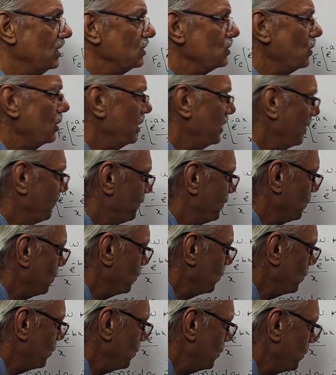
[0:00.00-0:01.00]
So if
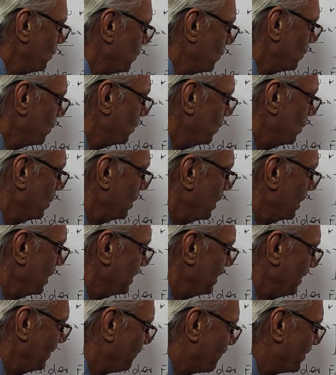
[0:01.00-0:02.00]
you
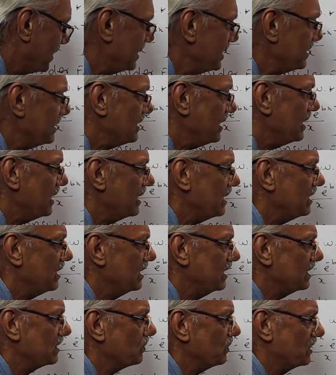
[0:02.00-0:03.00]
differentiate
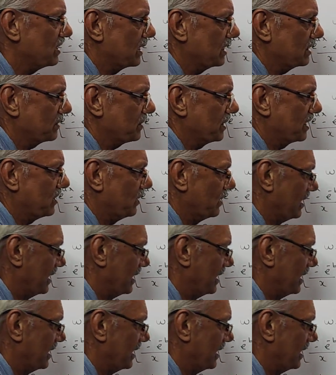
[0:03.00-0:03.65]
this with respect